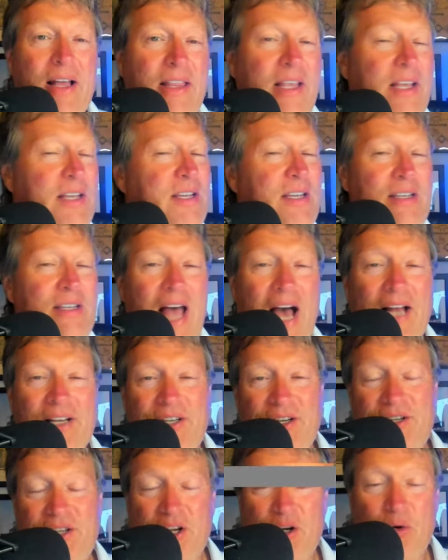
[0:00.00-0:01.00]
This is not
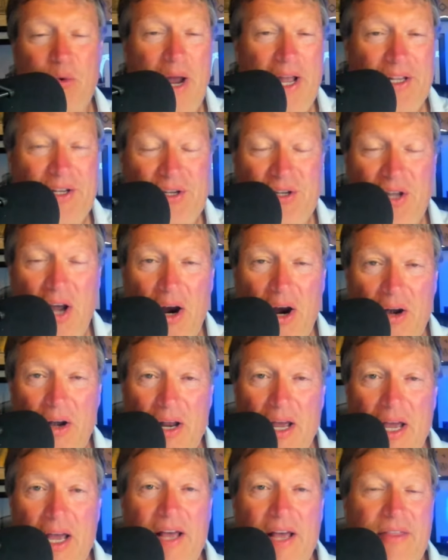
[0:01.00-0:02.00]
just a great start.
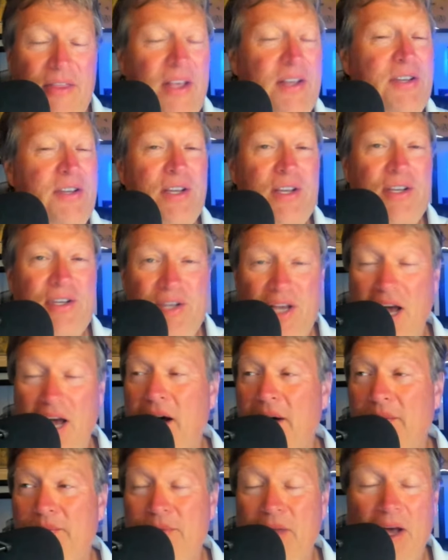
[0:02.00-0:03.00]
This is
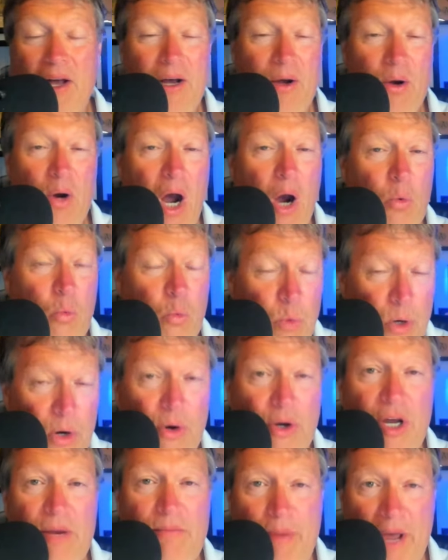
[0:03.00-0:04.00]
a, a, a
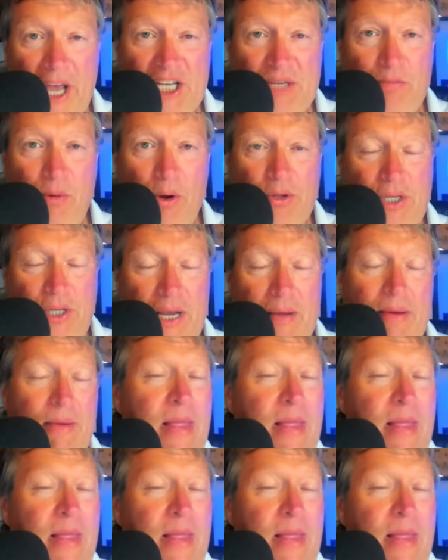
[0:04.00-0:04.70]
real good baseball team.